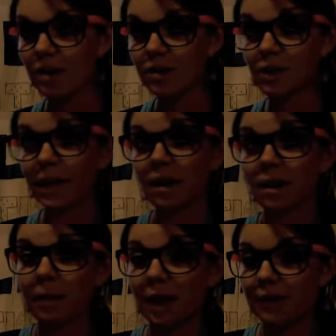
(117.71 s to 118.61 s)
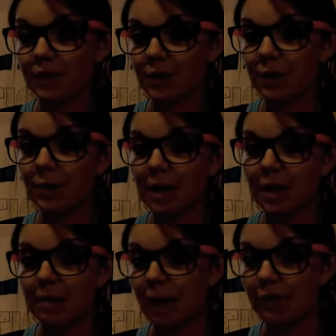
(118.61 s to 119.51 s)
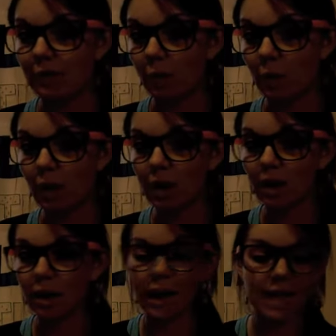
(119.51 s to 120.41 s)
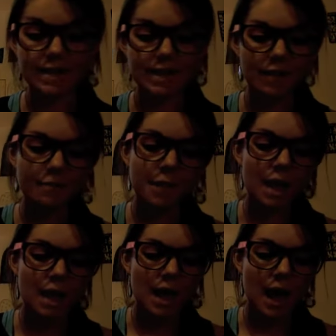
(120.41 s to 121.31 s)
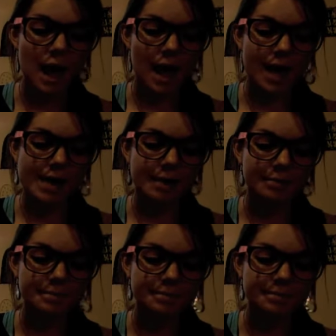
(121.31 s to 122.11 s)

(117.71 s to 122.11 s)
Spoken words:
so like pi over 2 and pi over 4 and stuff. And